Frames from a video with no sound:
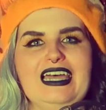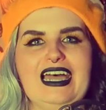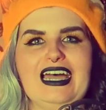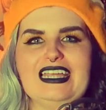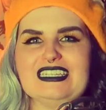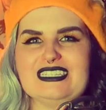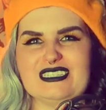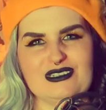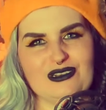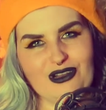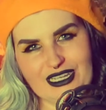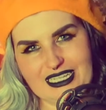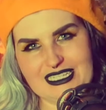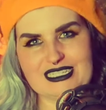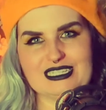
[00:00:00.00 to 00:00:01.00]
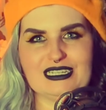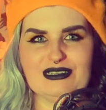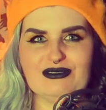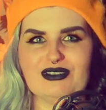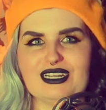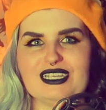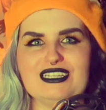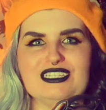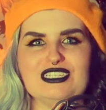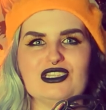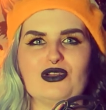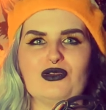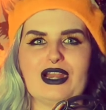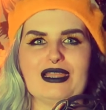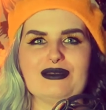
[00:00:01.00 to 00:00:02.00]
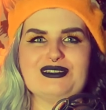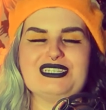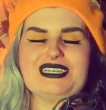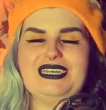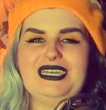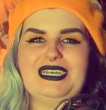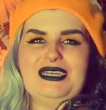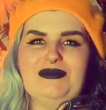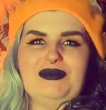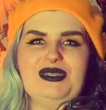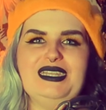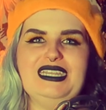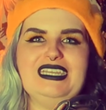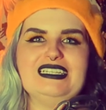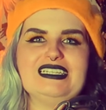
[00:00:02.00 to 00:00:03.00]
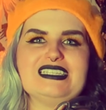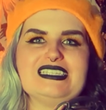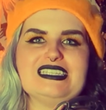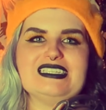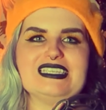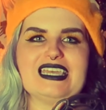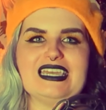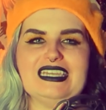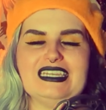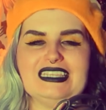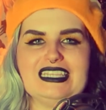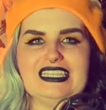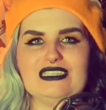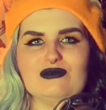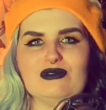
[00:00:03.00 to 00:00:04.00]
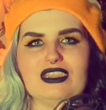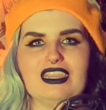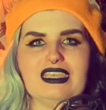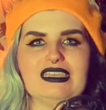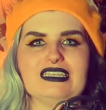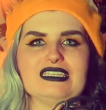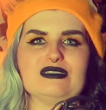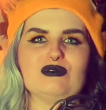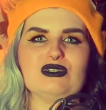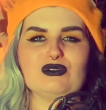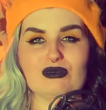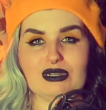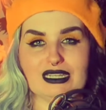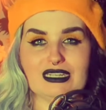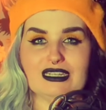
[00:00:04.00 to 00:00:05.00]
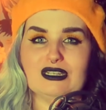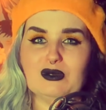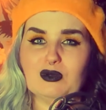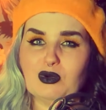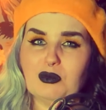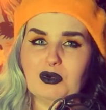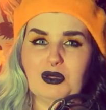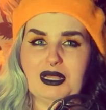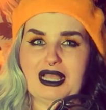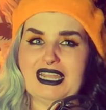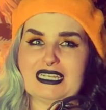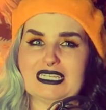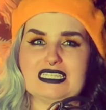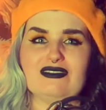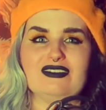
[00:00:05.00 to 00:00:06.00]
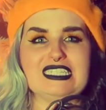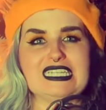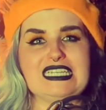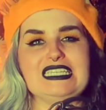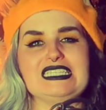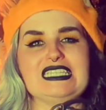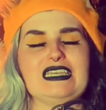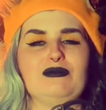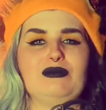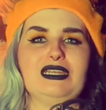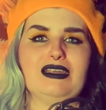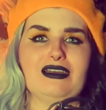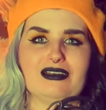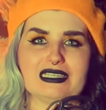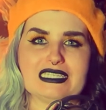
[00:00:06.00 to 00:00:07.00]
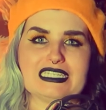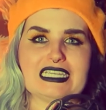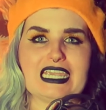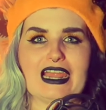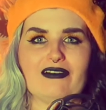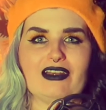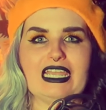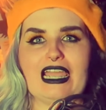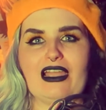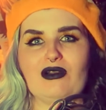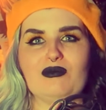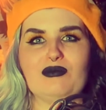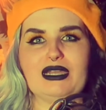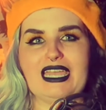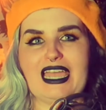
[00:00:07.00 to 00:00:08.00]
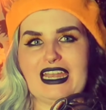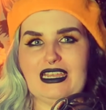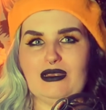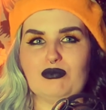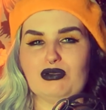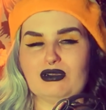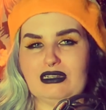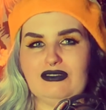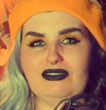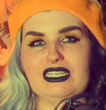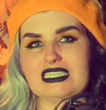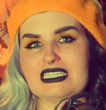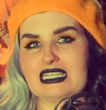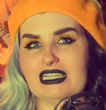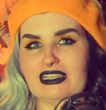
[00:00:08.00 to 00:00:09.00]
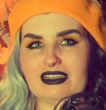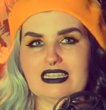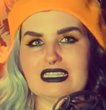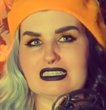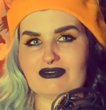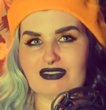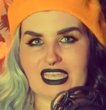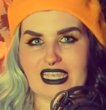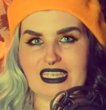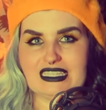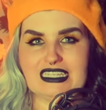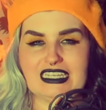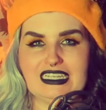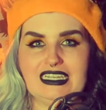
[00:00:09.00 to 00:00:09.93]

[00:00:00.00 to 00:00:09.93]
and not instantly run it into the ground. But needless to say, these were things which weren't normal activities they'd been asked to carry out by any previous clients of theirs,